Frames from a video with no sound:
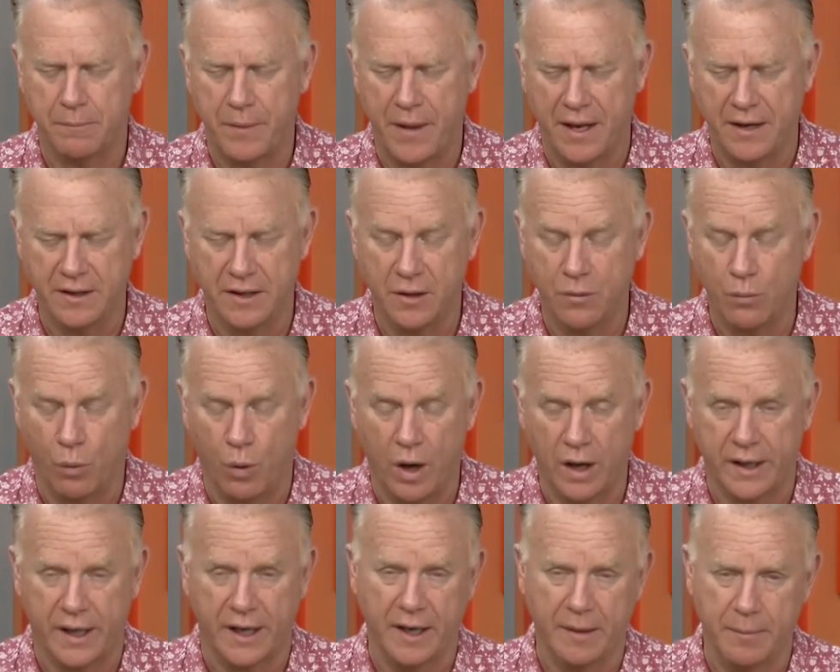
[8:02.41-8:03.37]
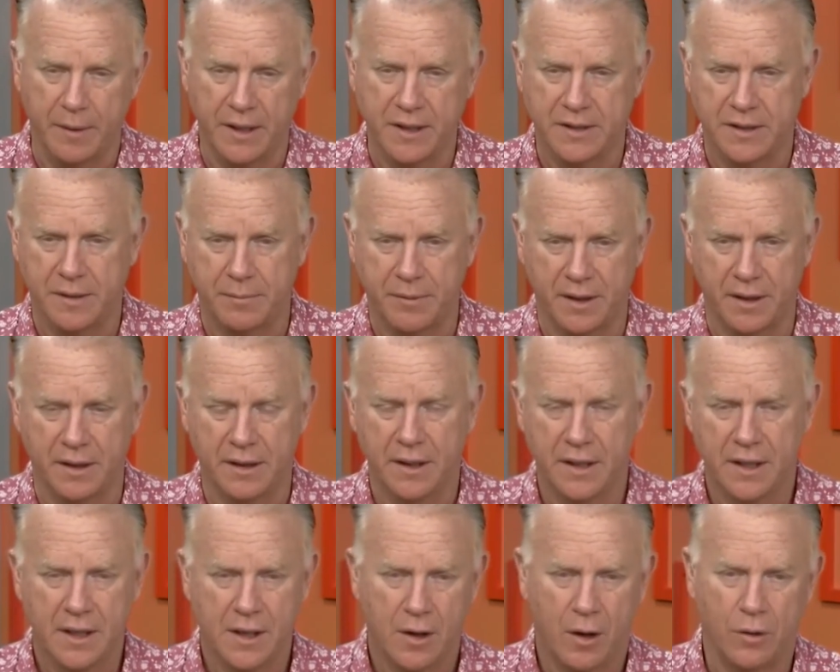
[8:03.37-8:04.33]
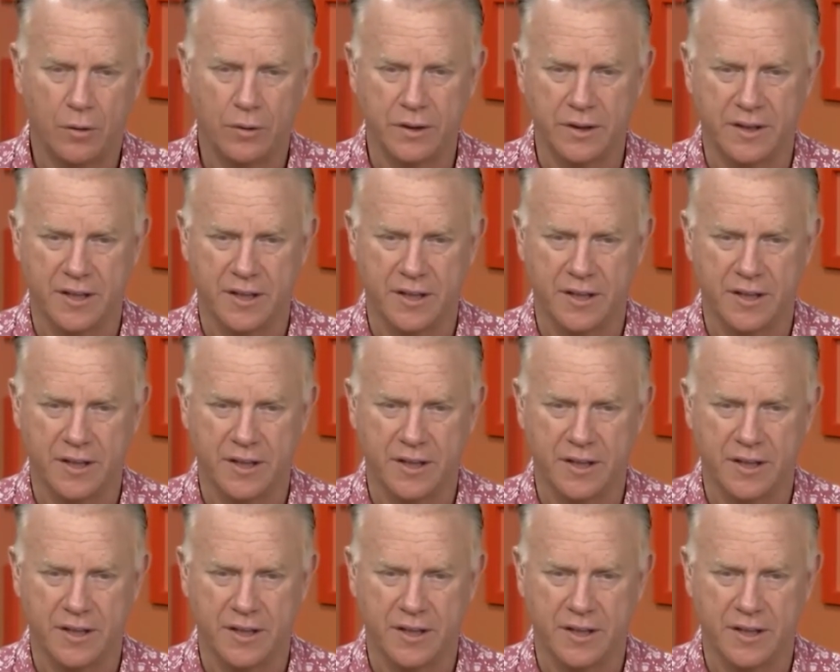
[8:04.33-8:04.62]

and didn't walk anybody, something only